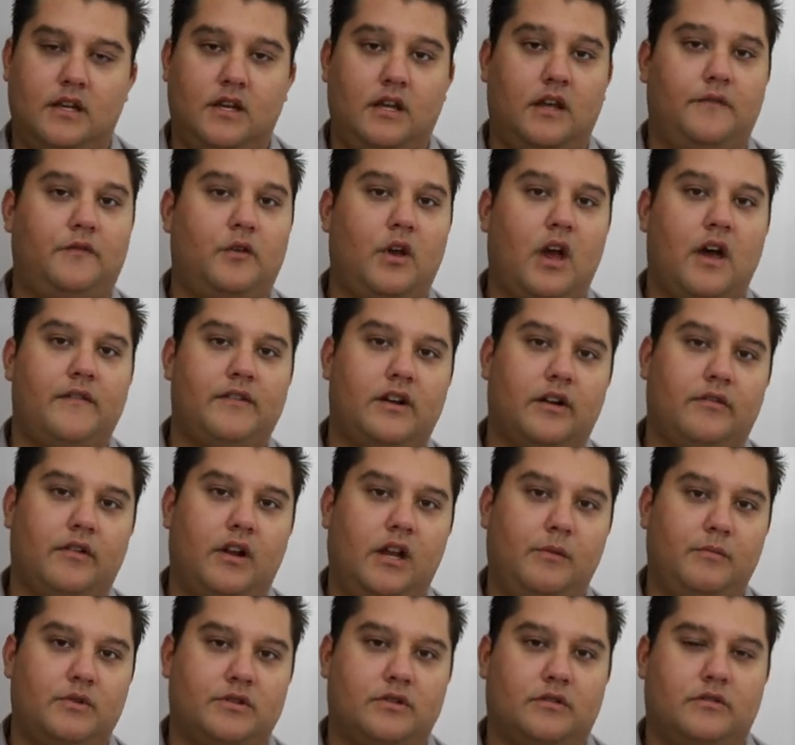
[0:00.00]
If you haven't
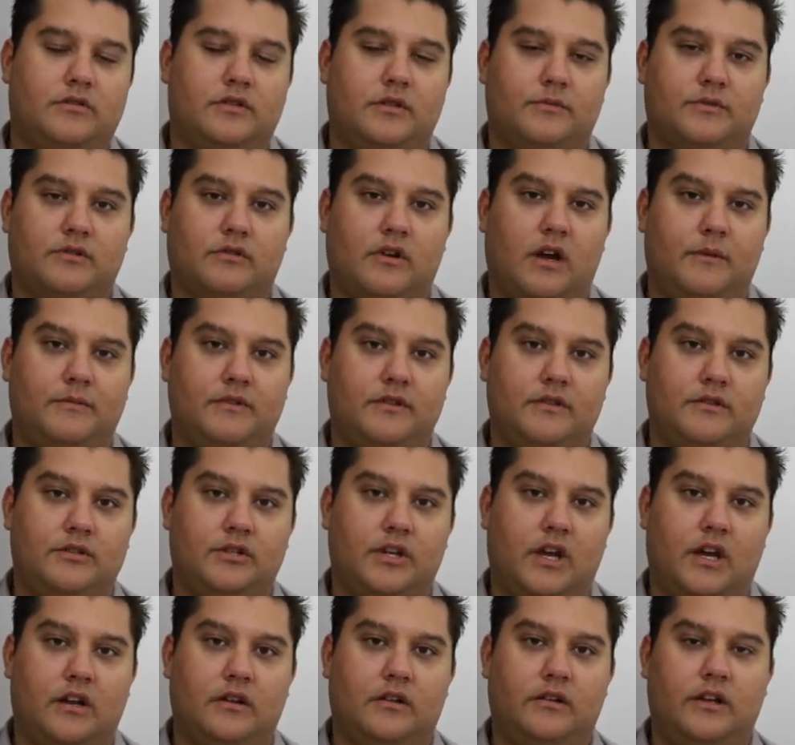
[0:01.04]
already, be sure to subscribe to the
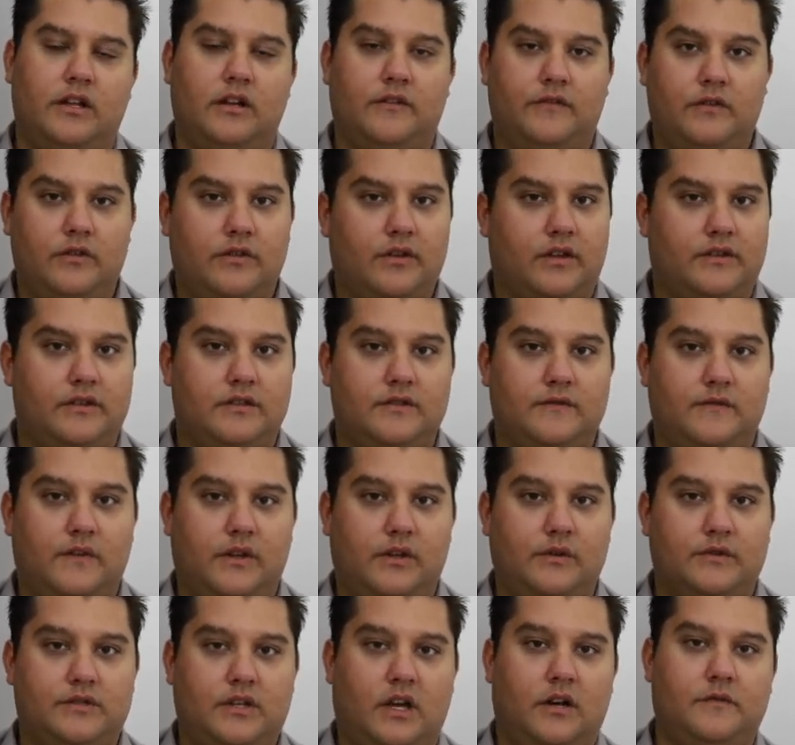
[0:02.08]
channel, and if you thought this video
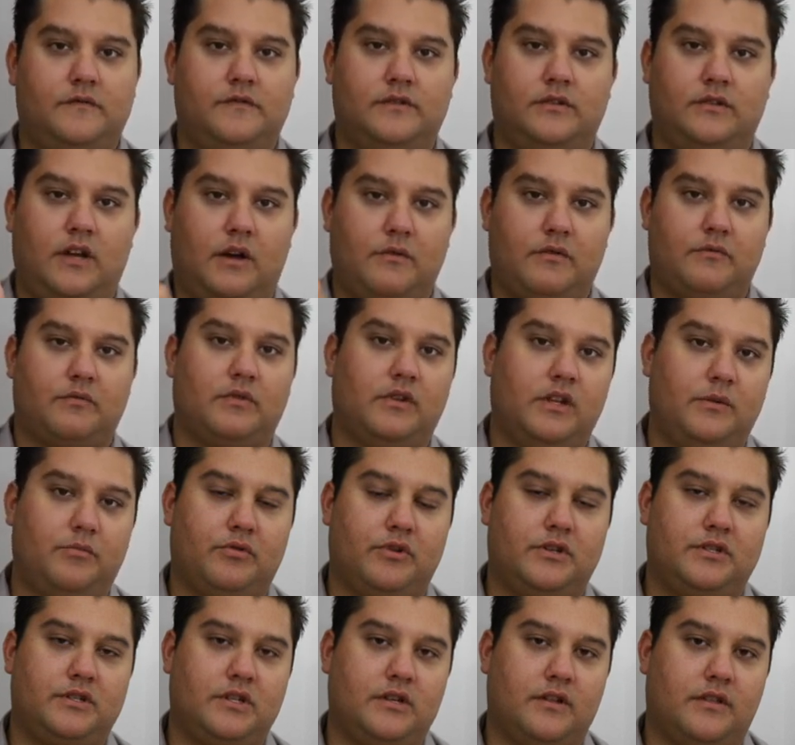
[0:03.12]
was helpful, I would really
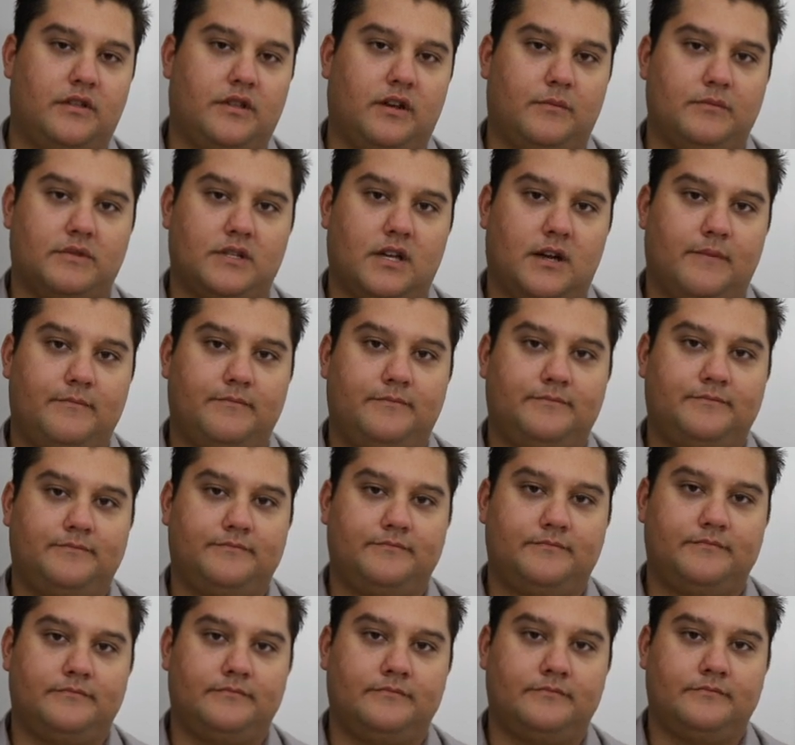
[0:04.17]
appreciate a thumbs up.
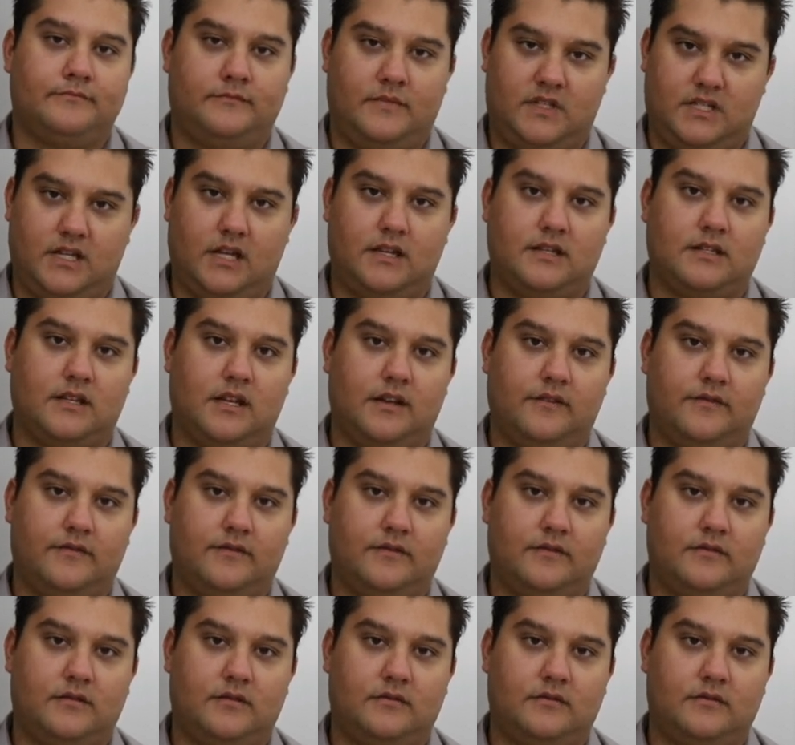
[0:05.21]
Stay safe.